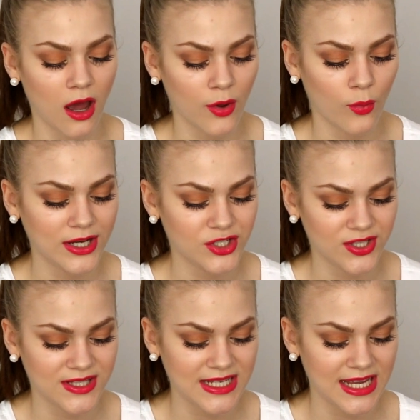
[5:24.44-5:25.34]
I went
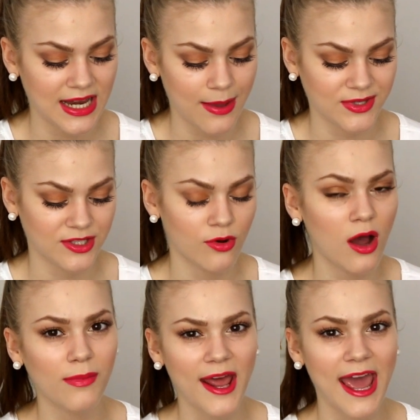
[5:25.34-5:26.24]
to see Les
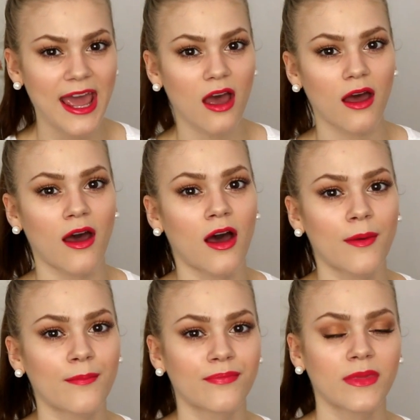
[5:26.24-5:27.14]
Miserables
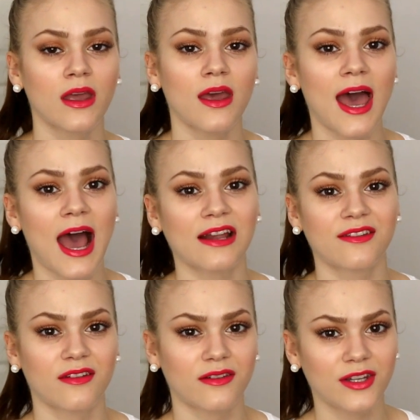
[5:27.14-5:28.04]

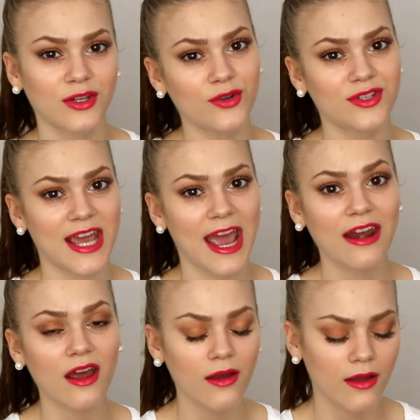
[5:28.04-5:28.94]
at the New
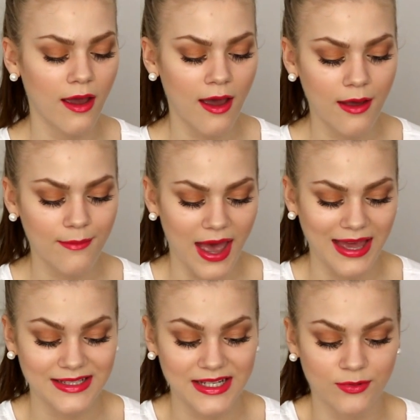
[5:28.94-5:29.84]
Theater,
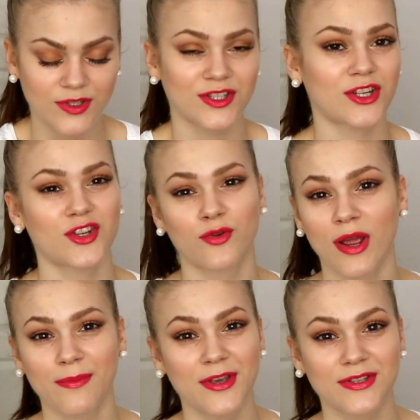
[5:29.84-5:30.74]
and it was such a
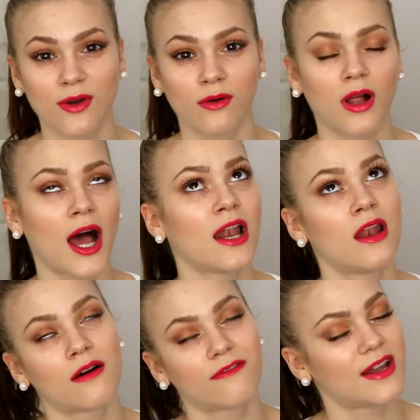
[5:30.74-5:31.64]
great musical. I
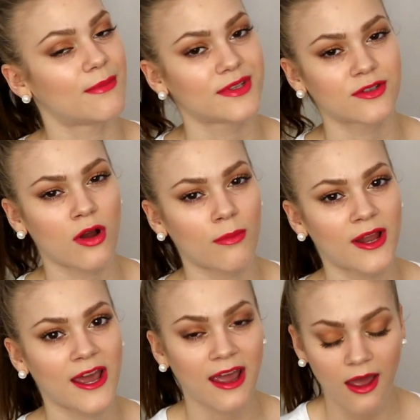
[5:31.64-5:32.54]
love Les
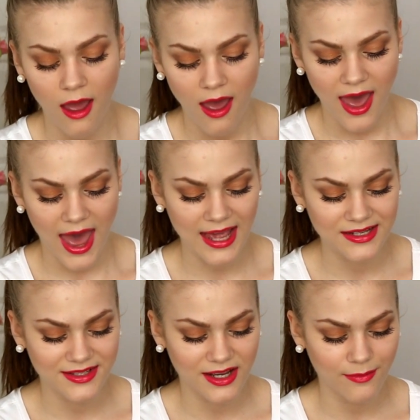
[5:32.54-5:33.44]
Miserables.
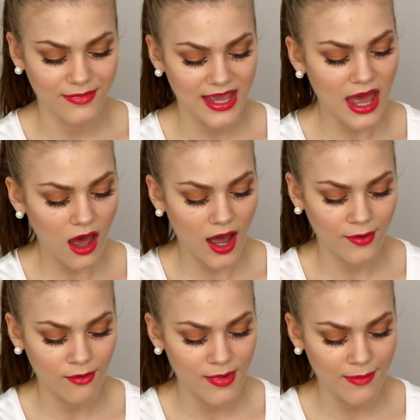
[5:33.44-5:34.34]
And yeah,
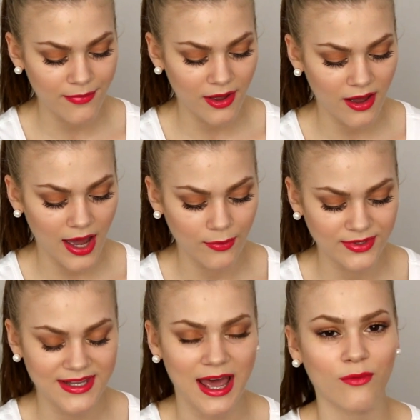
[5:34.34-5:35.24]
I remember I
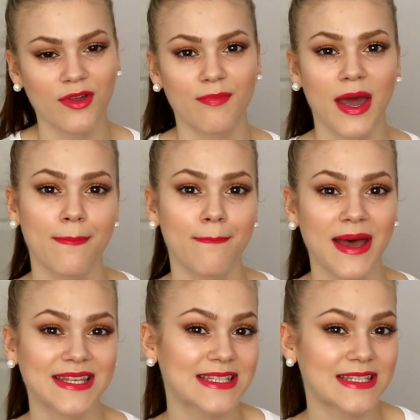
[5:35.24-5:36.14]
was there with my
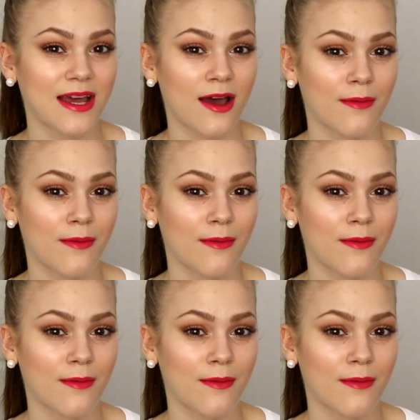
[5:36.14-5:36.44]
best